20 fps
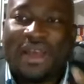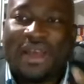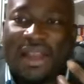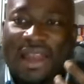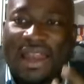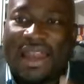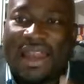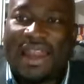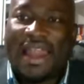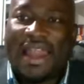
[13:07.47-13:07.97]

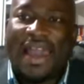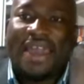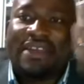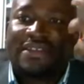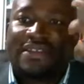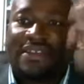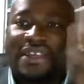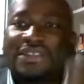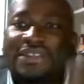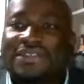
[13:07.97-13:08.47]

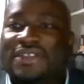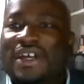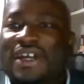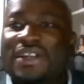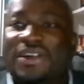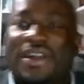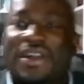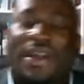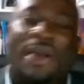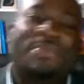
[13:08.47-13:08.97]
Light is
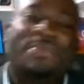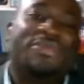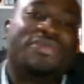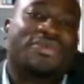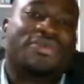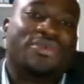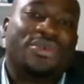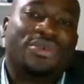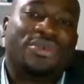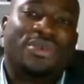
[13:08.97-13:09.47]
going to come
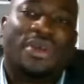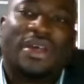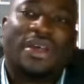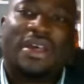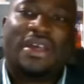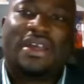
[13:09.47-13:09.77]
through.